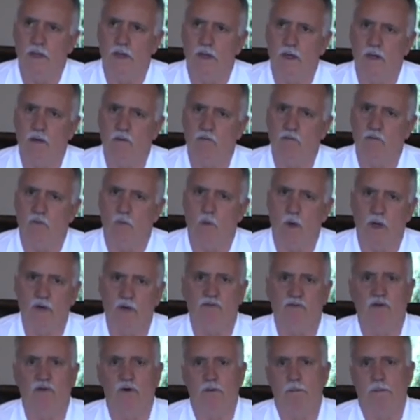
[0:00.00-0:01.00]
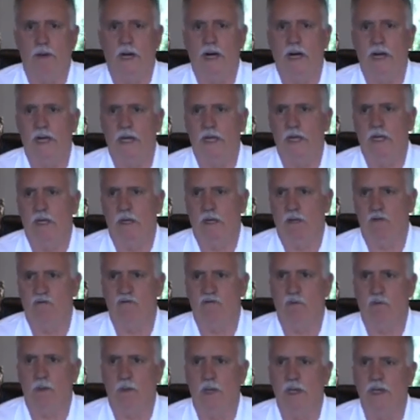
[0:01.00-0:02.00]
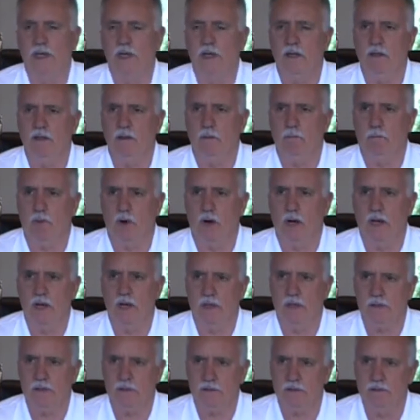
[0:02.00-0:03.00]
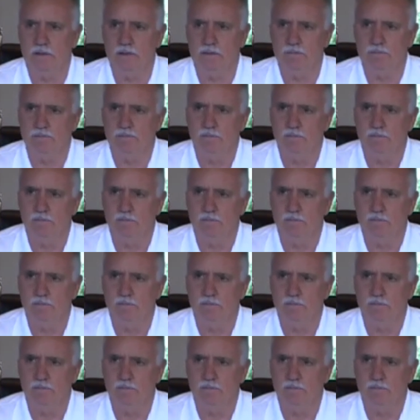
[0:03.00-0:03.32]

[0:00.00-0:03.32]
of what you're buying, explaining the product.